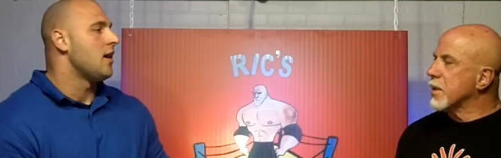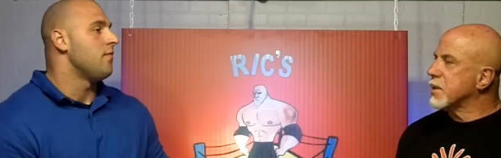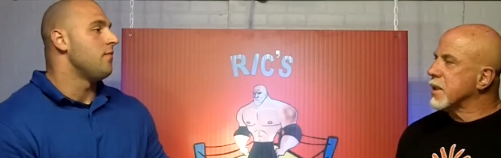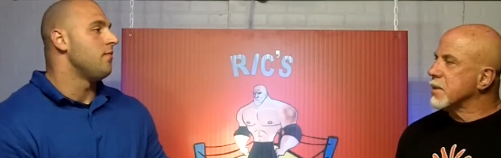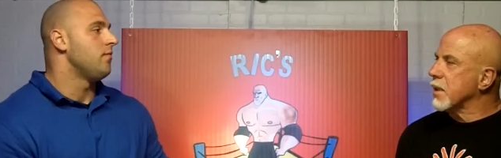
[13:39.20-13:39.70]
Speaker 1: uh, it
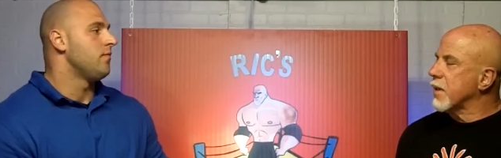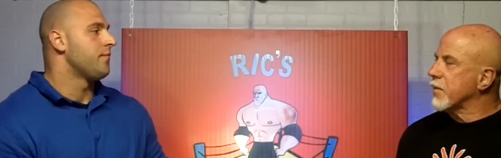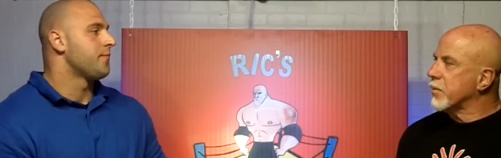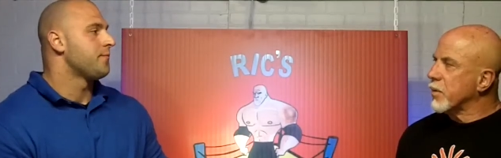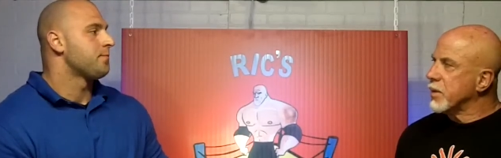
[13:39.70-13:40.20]
extends the life
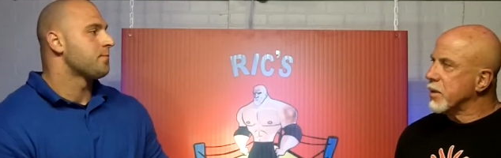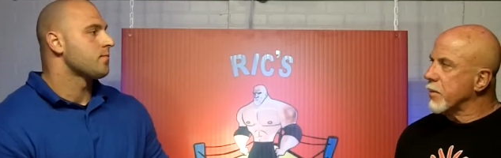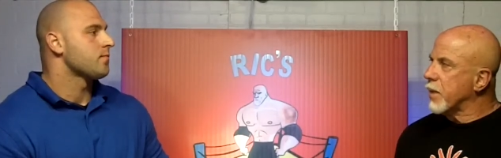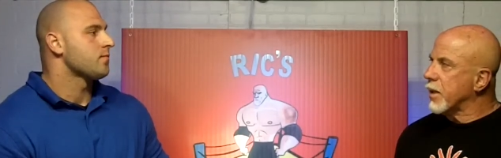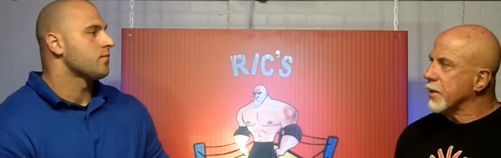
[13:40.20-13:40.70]
of the protein in
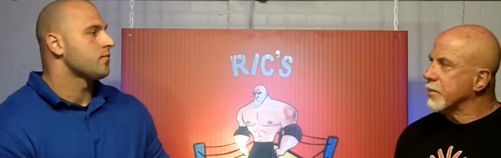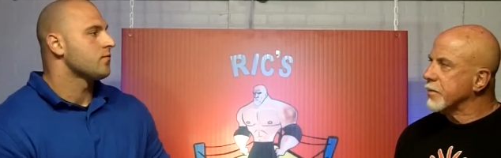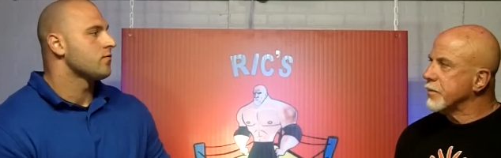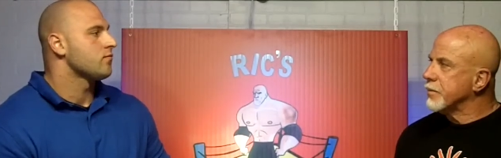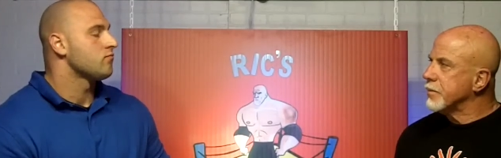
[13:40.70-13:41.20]
your body.
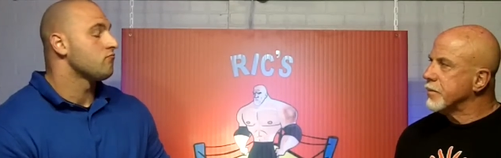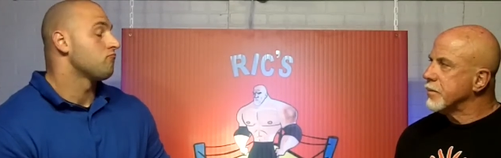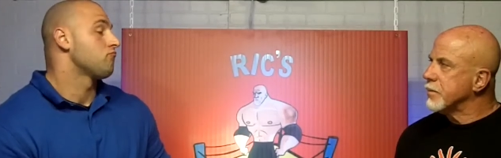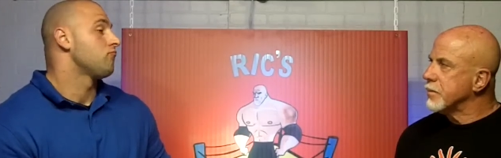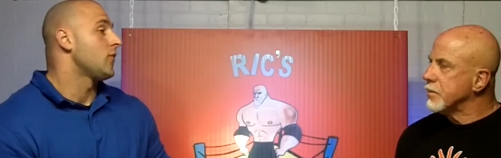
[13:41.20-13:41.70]

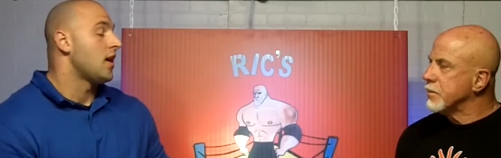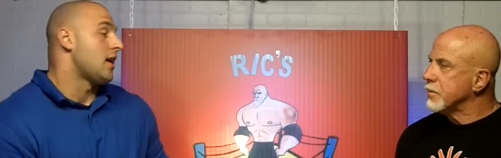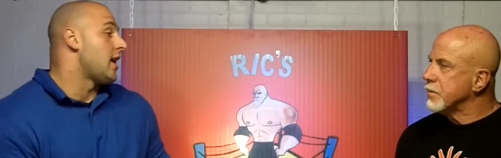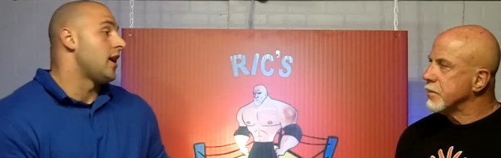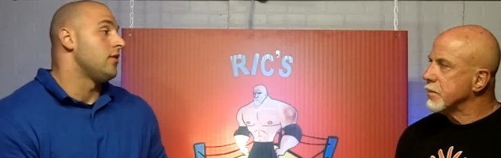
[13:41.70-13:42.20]

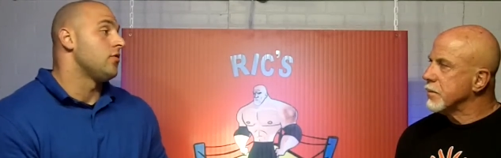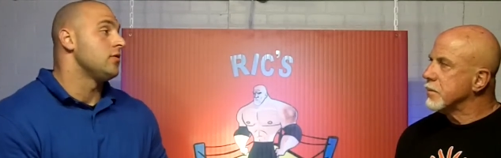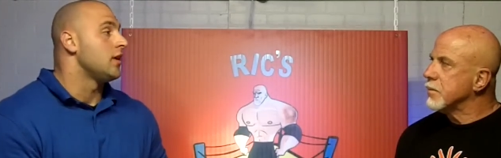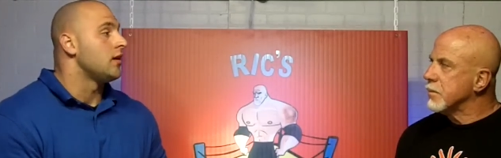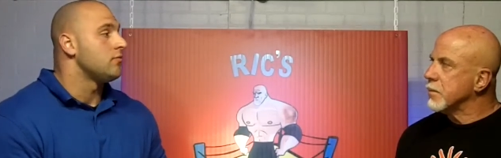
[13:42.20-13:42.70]
I, I hadn't
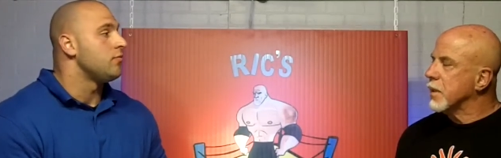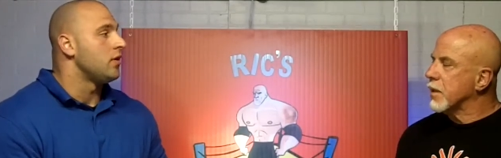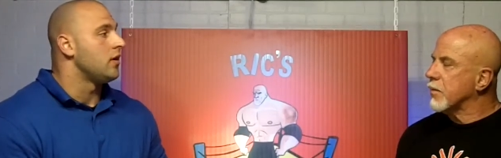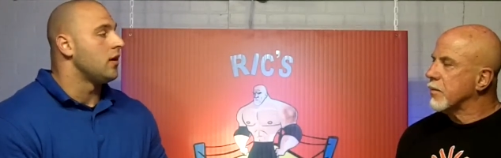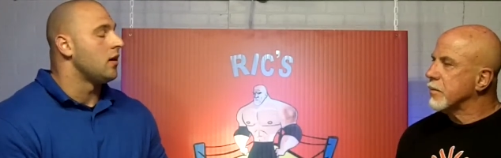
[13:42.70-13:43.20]
heard that, yeah.
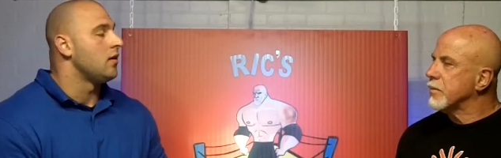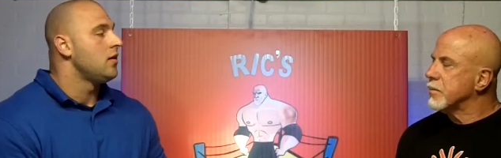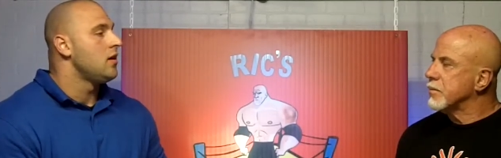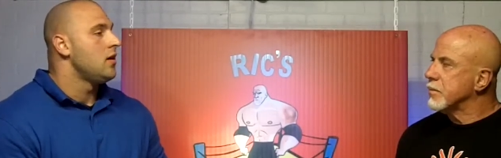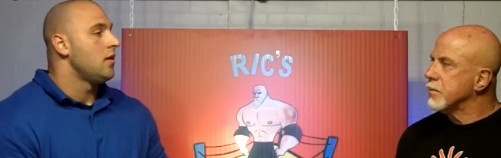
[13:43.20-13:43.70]
but
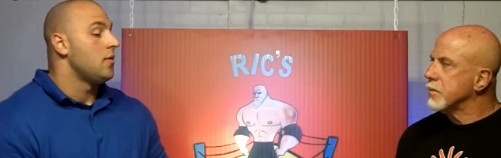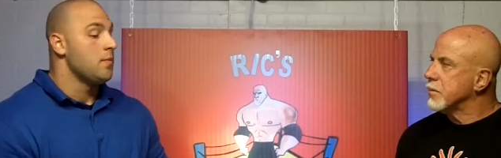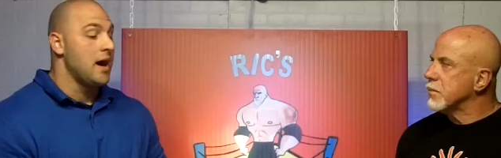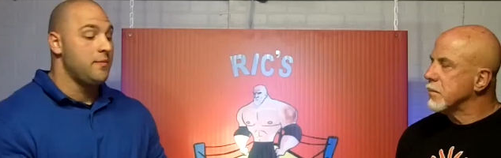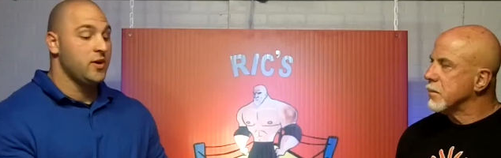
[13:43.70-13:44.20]
uh,
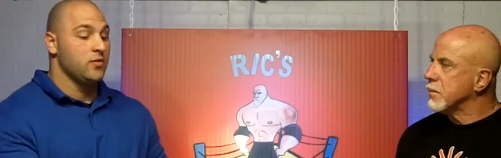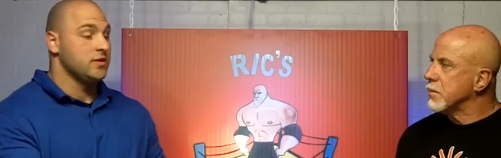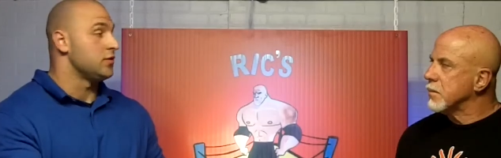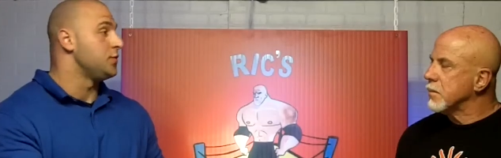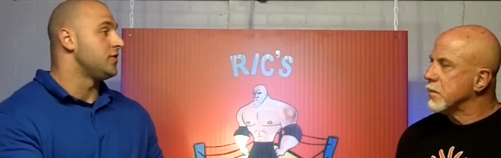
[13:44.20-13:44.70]
my big
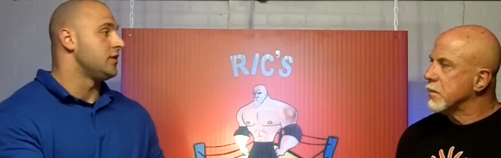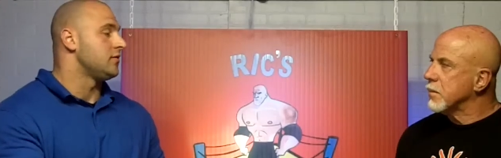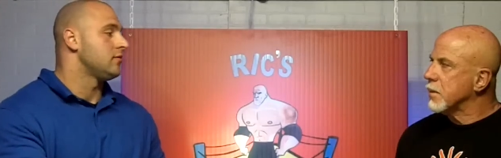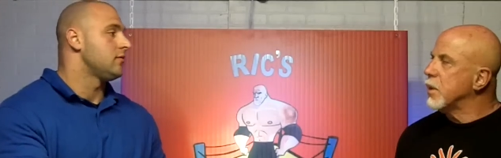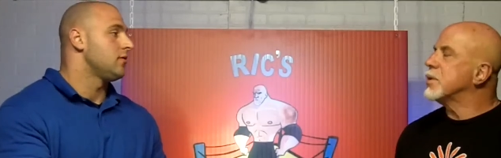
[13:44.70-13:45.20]
one is leucine.
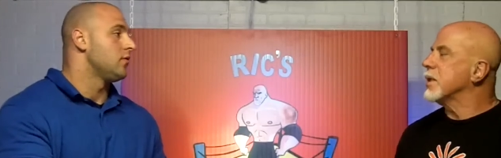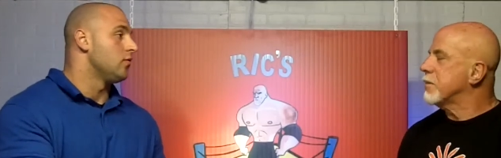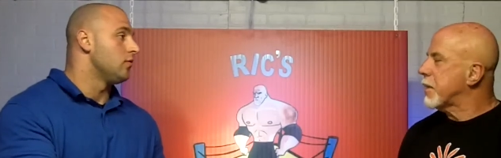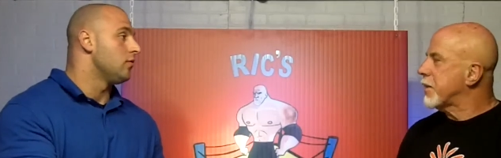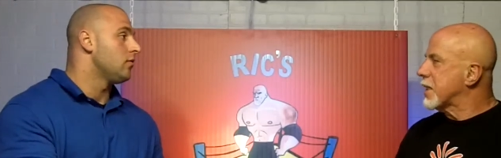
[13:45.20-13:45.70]

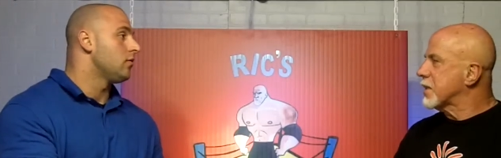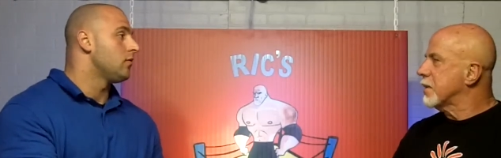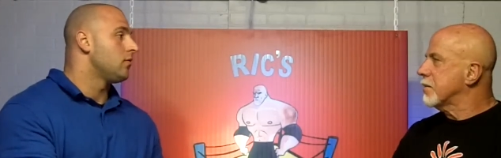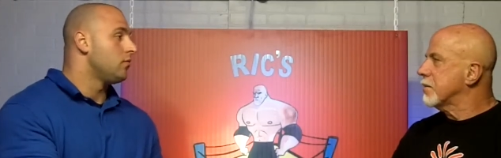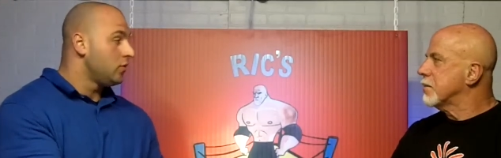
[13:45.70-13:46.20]
Speaker 2: Leucine, maybe that's
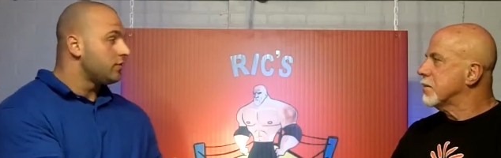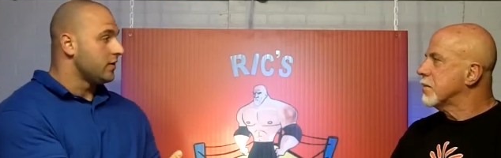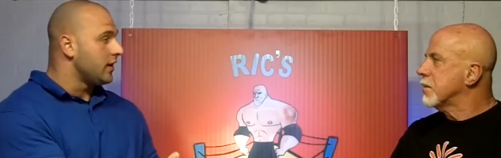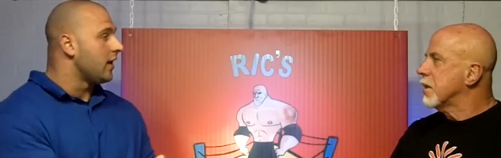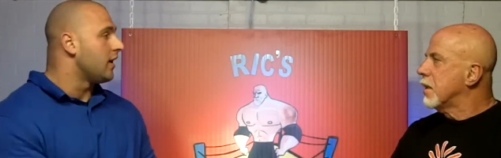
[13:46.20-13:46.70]
it.
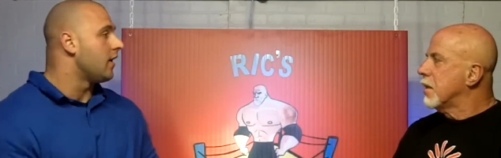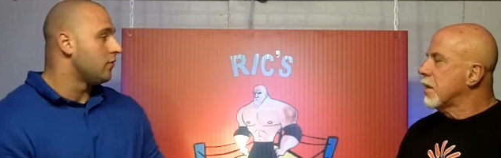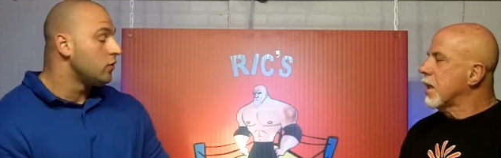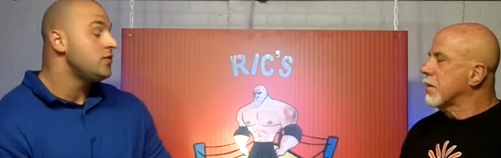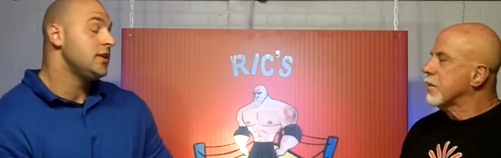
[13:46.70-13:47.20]
Speaker 1: Leucine, yeah, yeah.
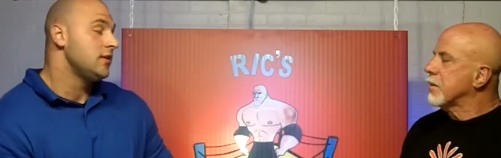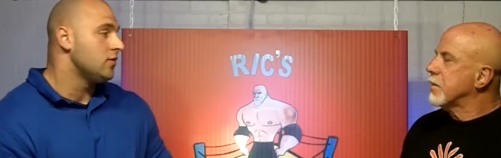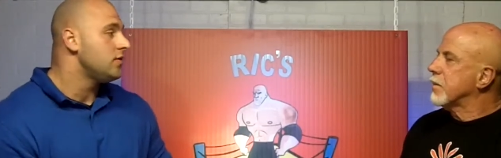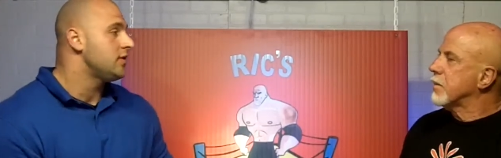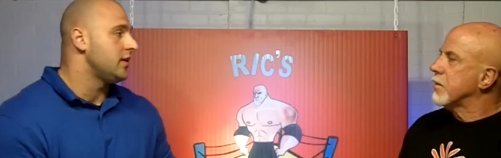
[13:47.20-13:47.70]
yeah. Leucine,
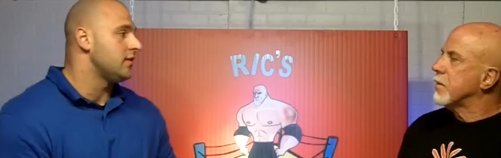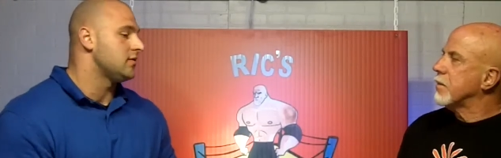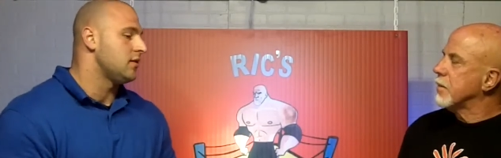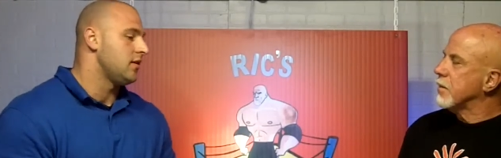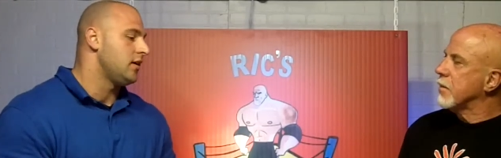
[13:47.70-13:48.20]
leucine
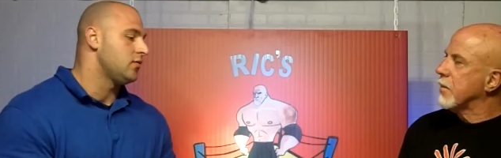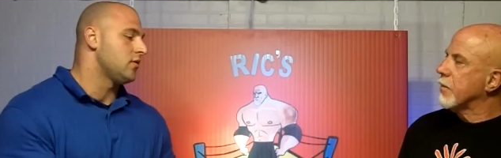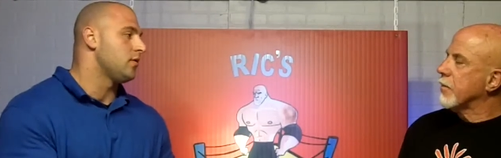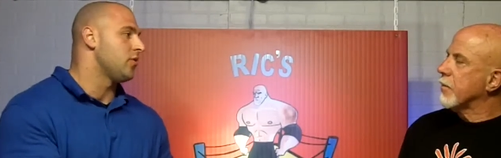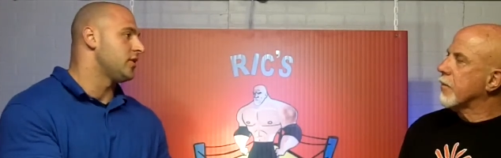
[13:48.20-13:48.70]
is a, is
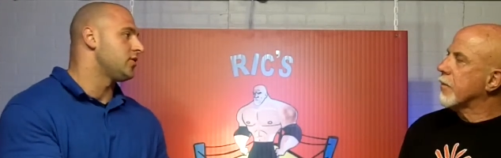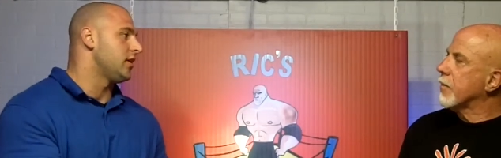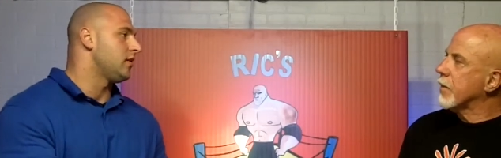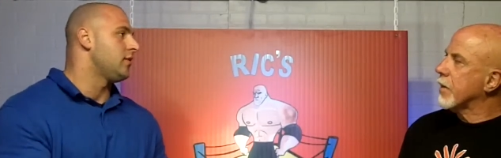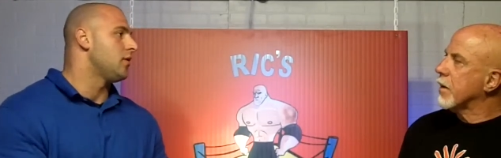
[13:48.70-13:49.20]
one of the branched
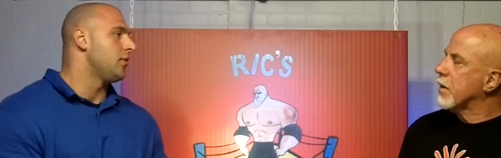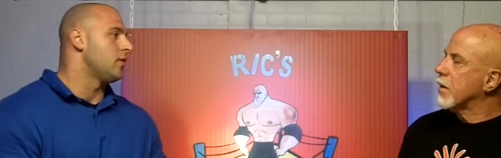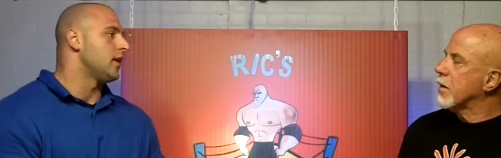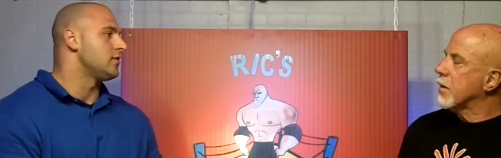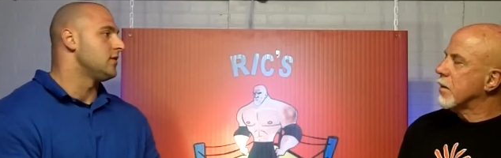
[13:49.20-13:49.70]
chain
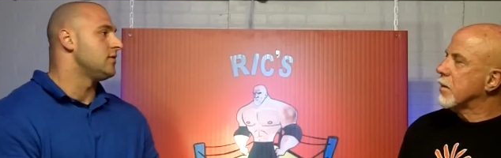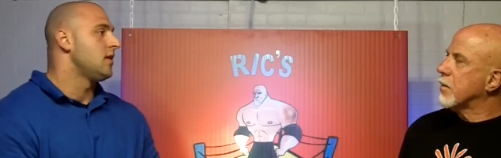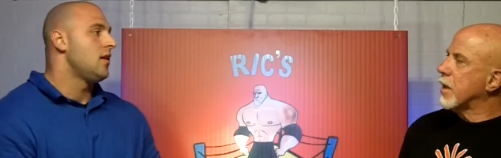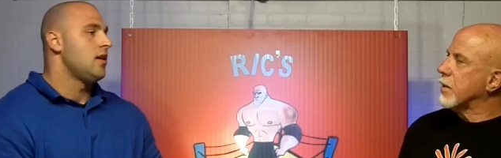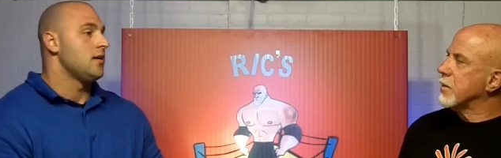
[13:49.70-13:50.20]
amino acids.
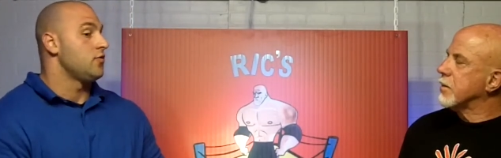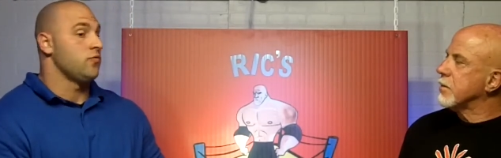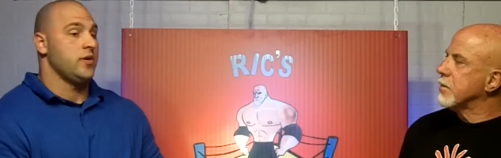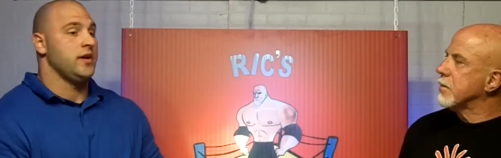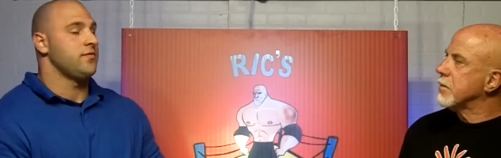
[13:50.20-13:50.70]
Right.
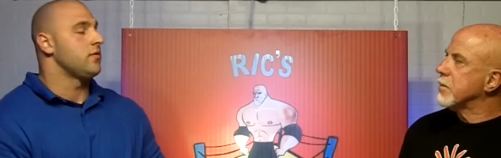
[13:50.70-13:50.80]
Great